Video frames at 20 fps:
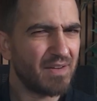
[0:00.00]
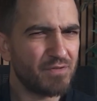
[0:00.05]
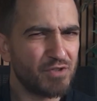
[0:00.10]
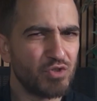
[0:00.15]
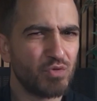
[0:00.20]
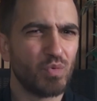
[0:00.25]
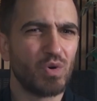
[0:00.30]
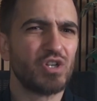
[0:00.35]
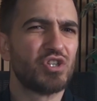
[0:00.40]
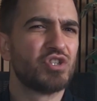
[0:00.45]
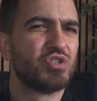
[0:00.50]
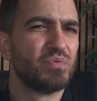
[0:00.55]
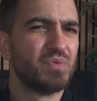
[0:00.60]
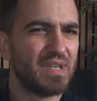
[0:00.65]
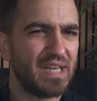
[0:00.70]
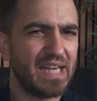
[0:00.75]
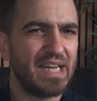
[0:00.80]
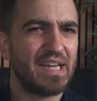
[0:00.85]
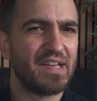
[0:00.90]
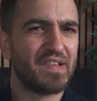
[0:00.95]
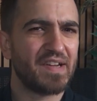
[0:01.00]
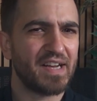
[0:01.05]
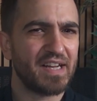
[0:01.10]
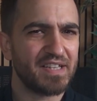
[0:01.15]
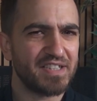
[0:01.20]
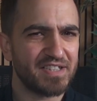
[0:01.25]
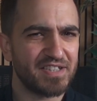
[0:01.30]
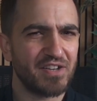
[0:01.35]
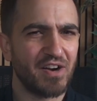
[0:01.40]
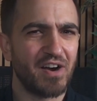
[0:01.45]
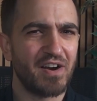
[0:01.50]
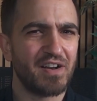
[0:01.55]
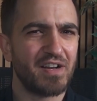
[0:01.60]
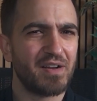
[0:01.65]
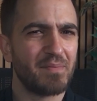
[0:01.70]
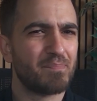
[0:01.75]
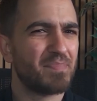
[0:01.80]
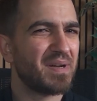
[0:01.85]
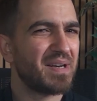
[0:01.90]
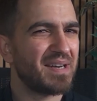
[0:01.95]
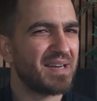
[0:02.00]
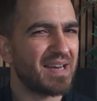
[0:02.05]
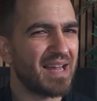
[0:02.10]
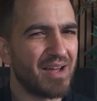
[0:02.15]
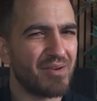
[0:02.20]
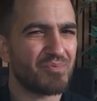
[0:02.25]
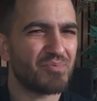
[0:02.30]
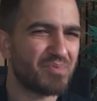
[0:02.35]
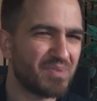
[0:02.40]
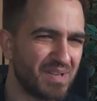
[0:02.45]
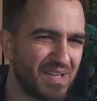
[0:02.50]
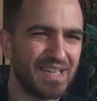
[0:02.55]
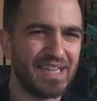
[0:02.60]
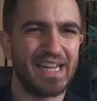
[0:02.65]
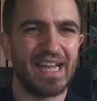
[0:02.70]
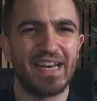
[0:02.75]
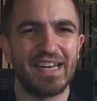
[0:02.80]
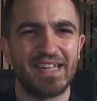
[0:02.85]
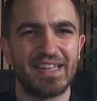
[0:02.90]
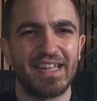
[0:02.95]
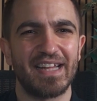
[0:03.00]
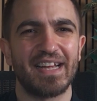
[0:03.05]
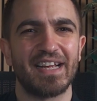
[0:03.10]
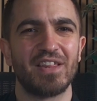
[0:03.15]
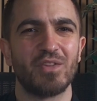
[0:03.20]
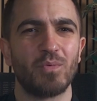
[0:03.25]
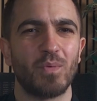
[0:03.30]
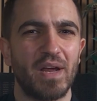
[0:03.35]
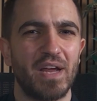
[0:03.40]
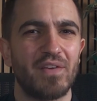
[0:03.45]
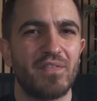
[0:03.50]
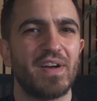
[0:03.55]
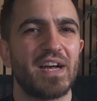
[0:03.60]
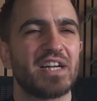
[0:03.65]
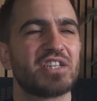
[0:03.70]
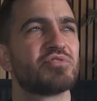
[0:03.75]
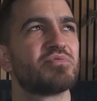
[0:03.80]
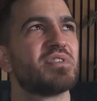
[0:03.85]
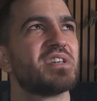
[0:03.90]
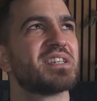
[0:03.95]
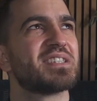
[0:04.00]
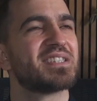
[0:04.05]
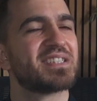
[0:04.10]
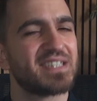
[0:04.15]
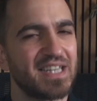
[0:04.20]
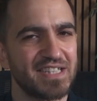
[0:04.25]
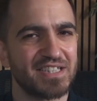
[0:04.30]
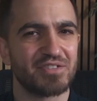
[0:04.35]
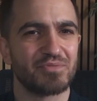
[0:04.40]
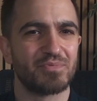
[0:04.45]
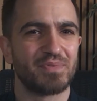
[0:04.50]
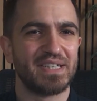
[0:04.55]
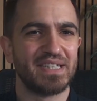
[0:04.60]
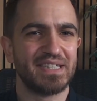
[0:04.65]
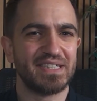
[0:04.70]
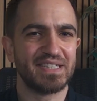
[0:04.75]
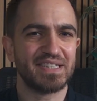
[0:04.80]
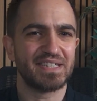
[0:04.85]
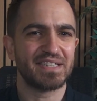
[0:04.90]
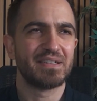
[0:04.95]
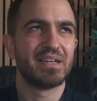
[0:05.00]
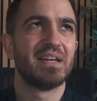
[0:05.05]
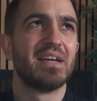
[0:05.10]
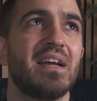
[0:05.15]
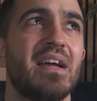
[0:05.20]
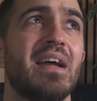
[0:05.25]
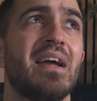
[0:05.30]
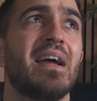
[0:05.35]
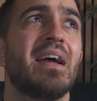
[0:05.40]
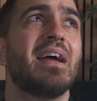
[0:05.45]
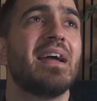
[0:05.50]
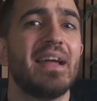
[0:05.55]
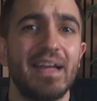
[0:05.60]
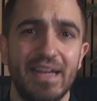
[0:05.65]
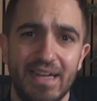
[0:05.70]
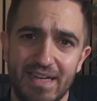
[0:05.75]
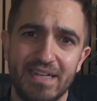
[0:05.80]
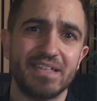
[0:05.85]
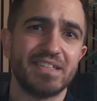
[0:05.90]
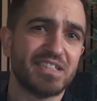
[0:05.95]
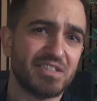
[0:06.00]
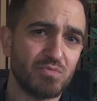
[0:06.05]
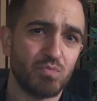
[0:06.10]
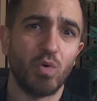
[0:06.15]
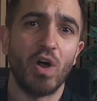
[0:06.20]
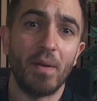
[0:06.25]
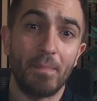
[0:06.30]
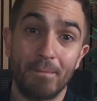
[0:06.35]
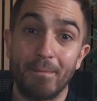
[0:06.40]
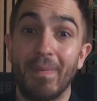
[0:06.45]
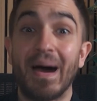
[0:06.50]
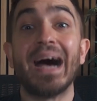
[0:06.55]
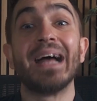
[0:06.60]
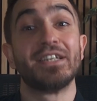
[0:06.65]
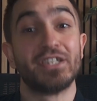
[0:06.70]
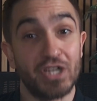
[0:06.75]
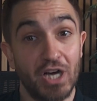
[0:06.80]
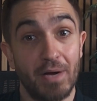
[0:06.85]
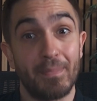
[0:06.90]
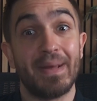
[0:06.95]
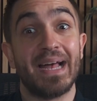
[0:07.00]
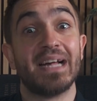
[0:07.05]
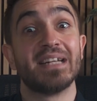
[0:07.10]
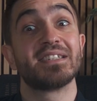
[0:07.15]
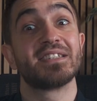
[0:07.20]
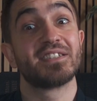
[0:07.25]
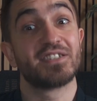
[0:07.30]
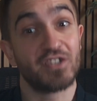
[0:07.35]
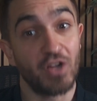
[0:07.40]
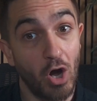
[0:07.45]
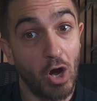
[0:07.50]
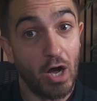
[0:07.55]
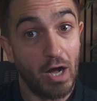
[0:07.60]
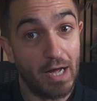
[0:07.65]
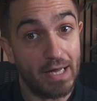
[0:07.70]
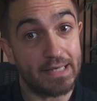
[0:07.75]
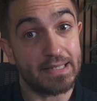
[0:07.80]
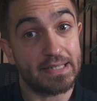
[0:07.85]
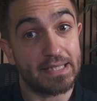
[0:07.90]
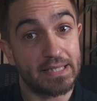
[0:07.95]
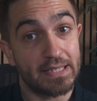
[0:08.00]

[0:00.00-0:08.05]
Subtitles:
you what you need to get started, but not really anything in the way of extra accessories, is what my dumbass thought.